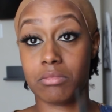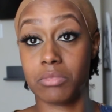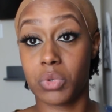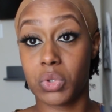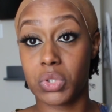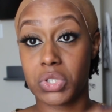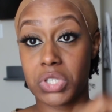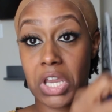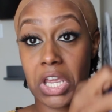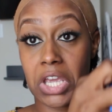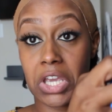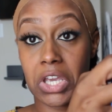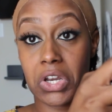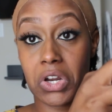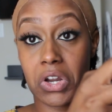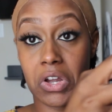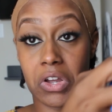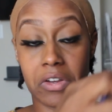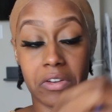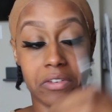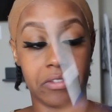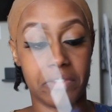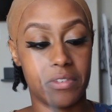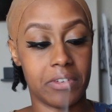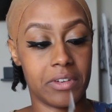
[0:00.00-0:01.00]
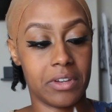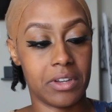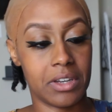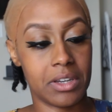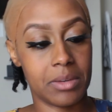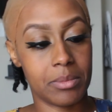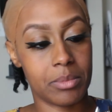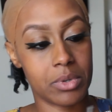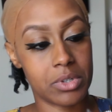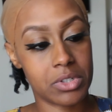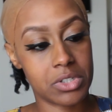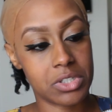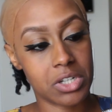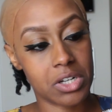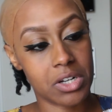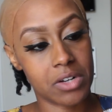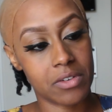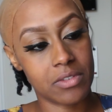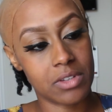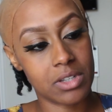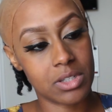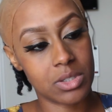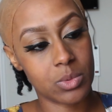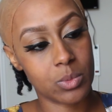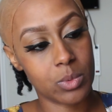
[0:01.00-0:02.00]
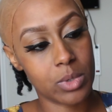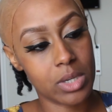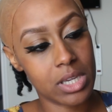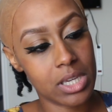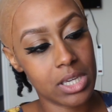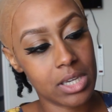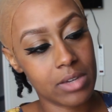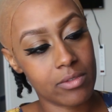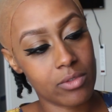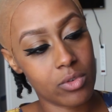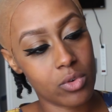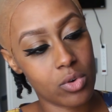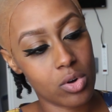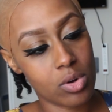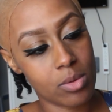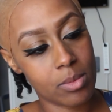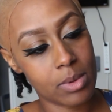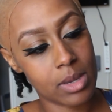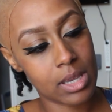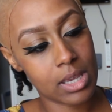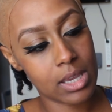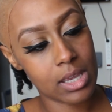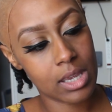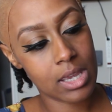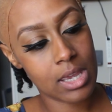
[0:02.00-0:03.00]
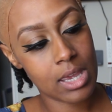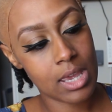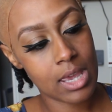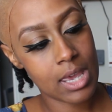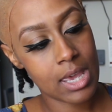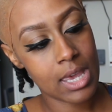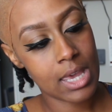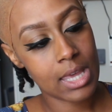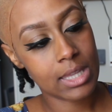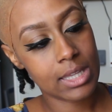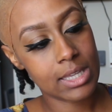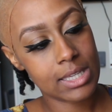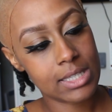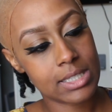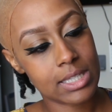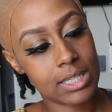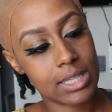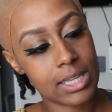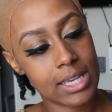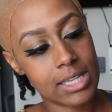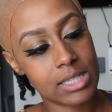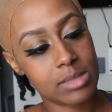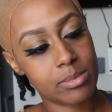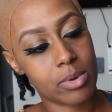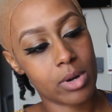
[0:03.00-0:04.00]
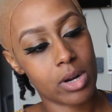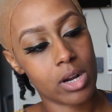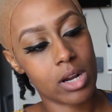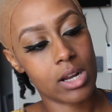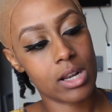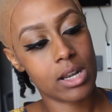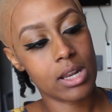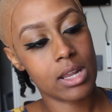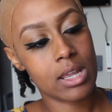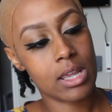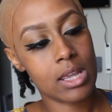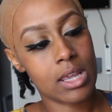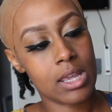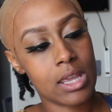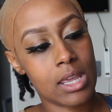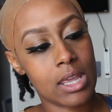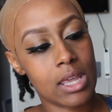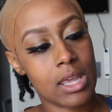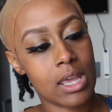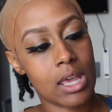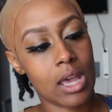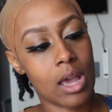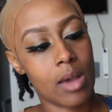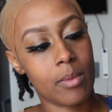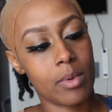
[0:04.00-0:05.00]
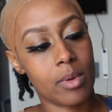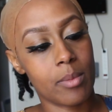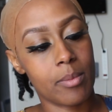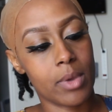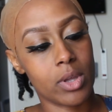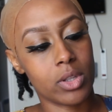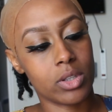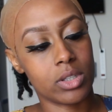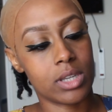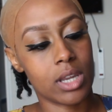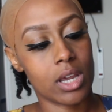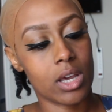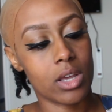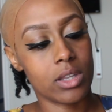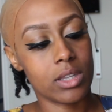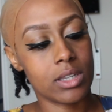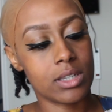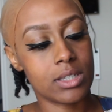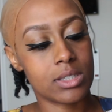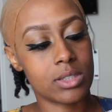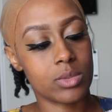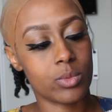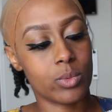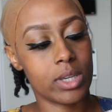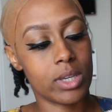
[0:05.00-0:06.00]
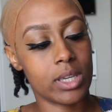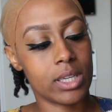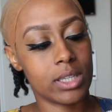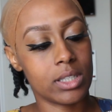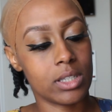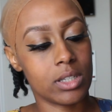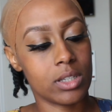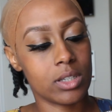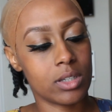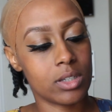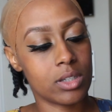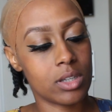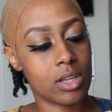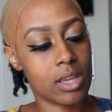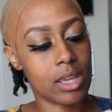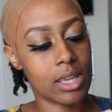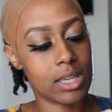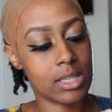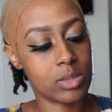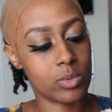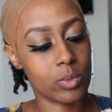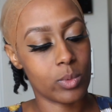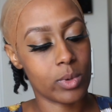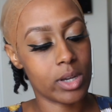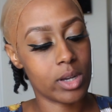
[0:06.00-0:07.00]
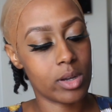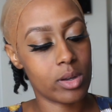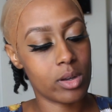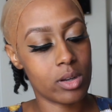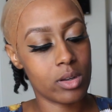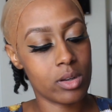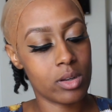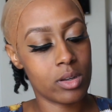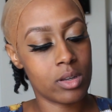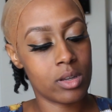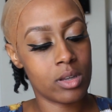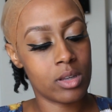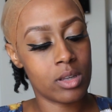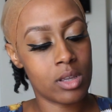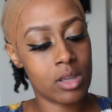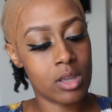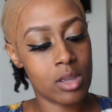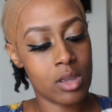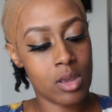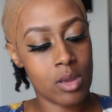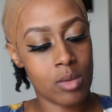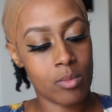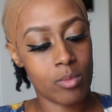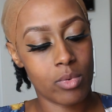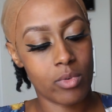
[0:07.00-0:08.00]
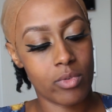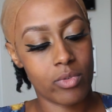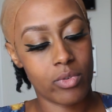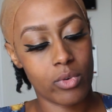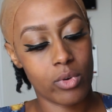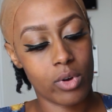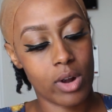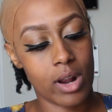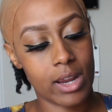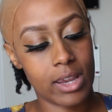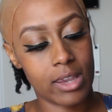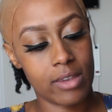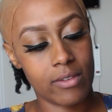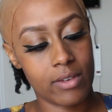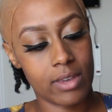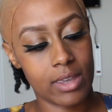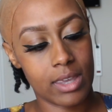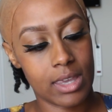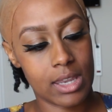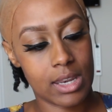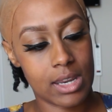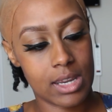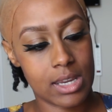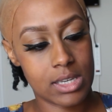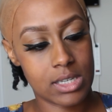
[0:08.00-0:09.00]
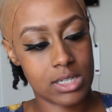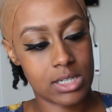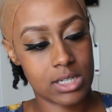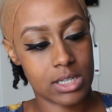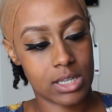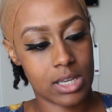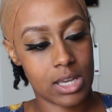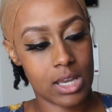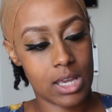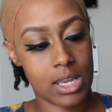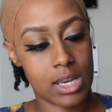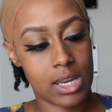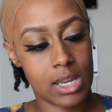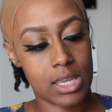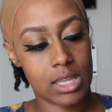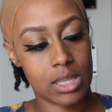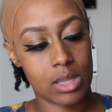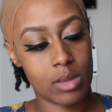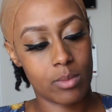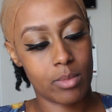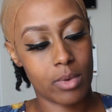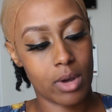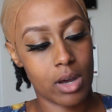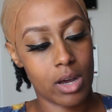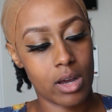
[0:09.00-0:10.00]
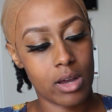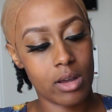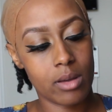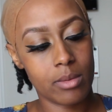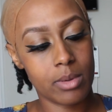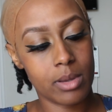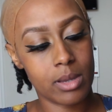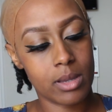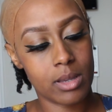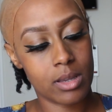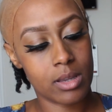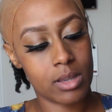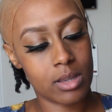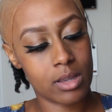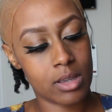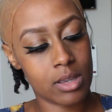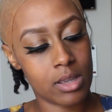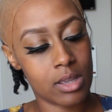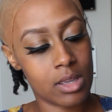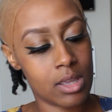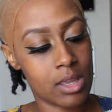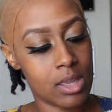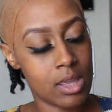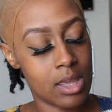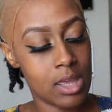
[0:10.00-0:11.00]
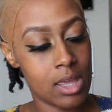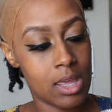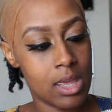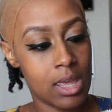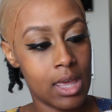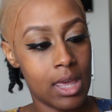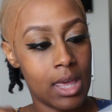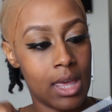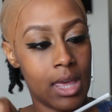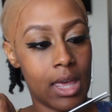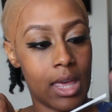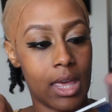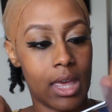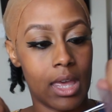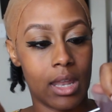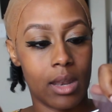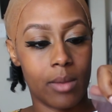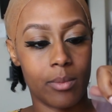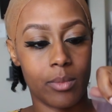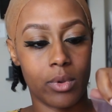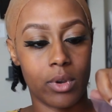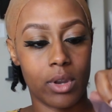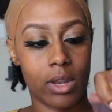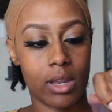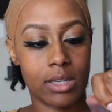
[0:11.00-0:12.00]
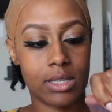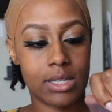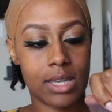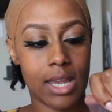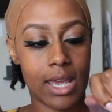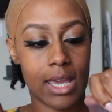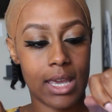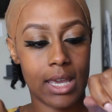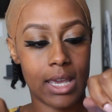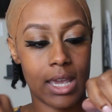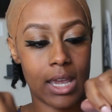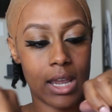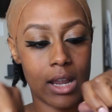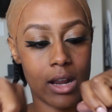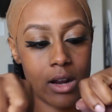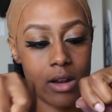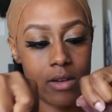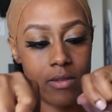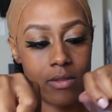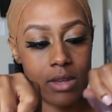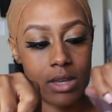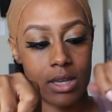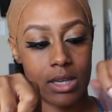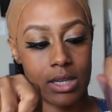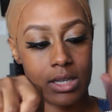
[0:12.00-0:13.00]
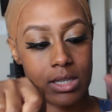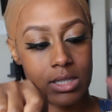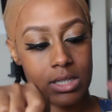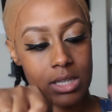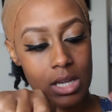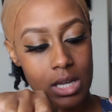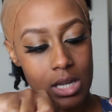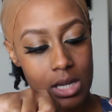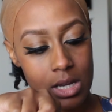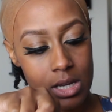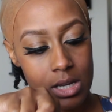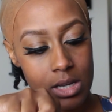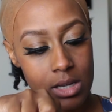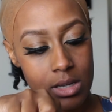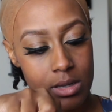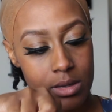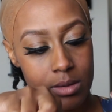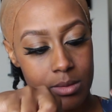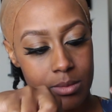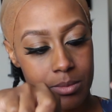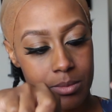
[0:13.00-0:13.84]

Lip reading: take it off, and it preserved this wig for me, at least the lace part. I'm gonna melt down this wig as well before I even get into cutting the bob. And I'm gonna take care of these, what